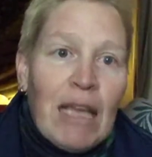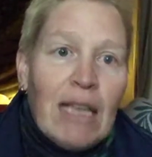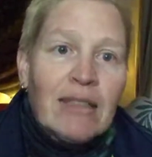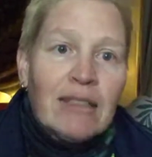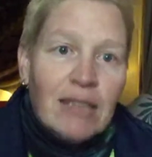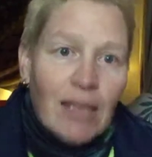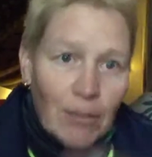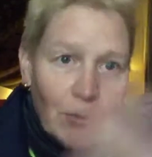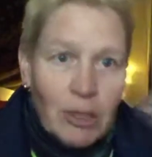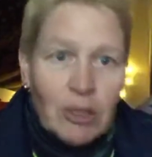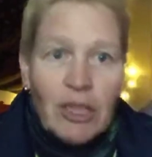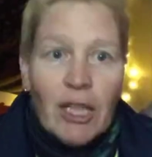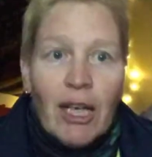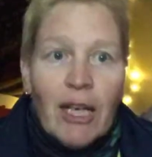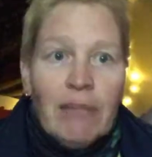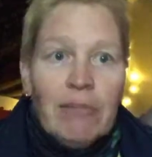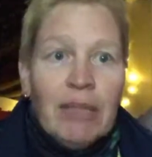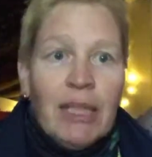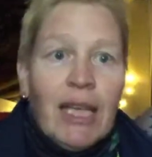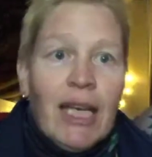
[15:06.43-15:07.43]

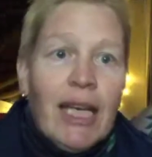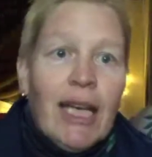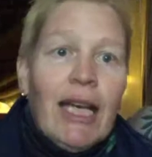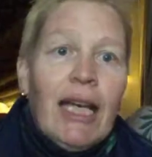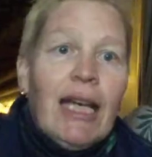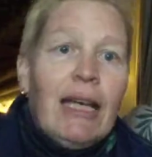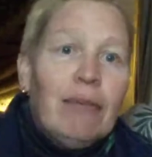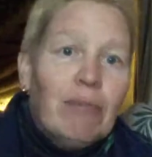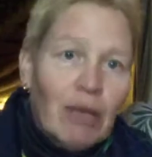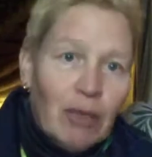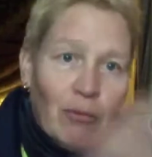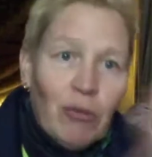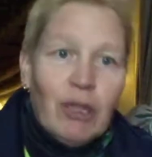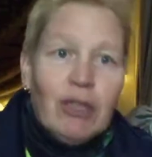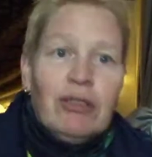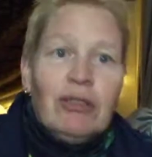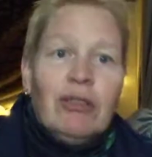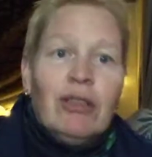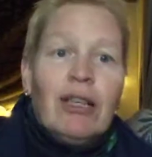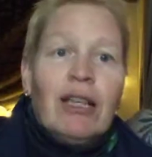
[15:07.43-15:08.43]
summertime came. I
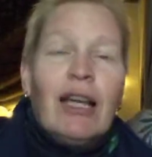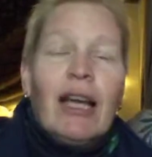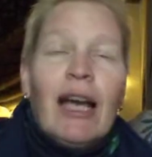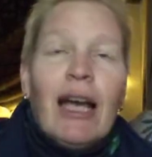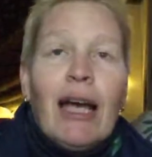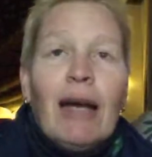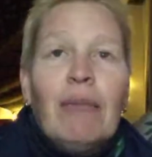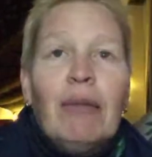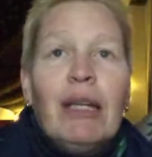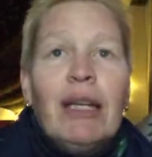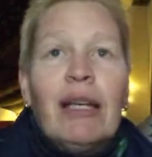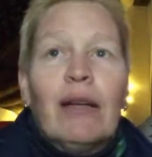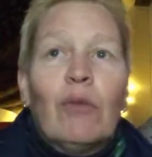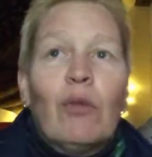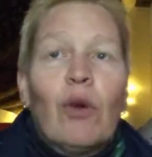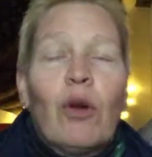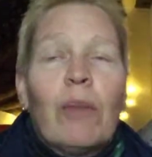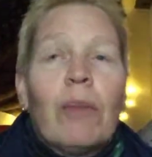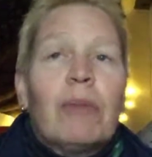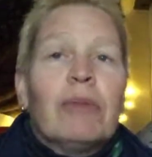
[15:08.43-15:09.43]
went to the cabin, I
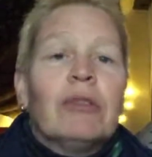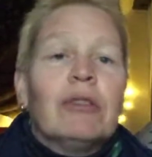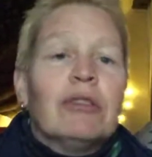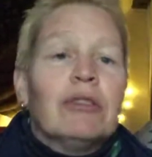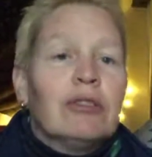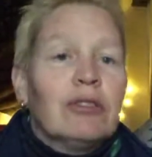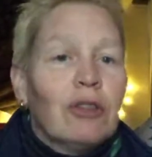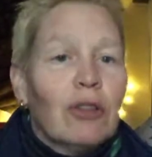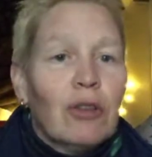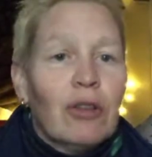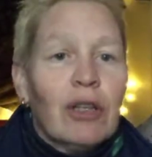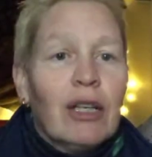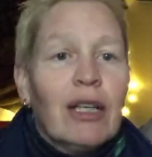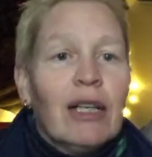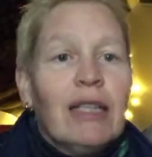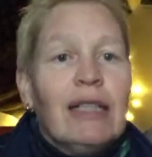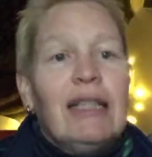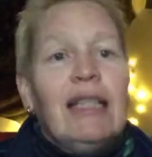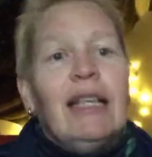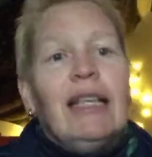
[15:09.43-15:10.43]
warmed up the
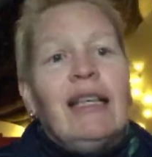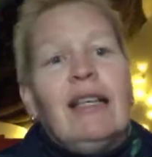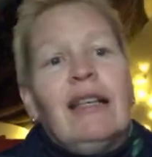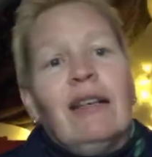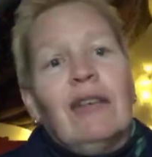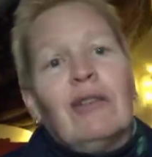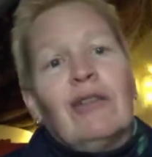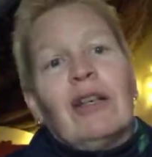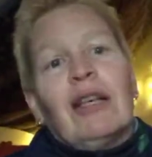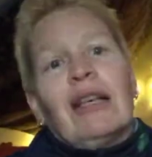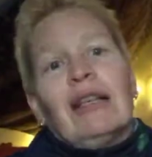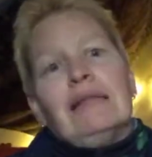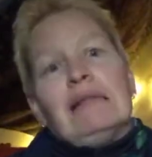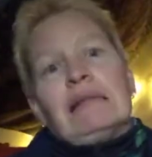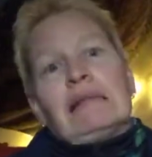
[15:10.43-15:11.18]
sauna, and thinking, okay,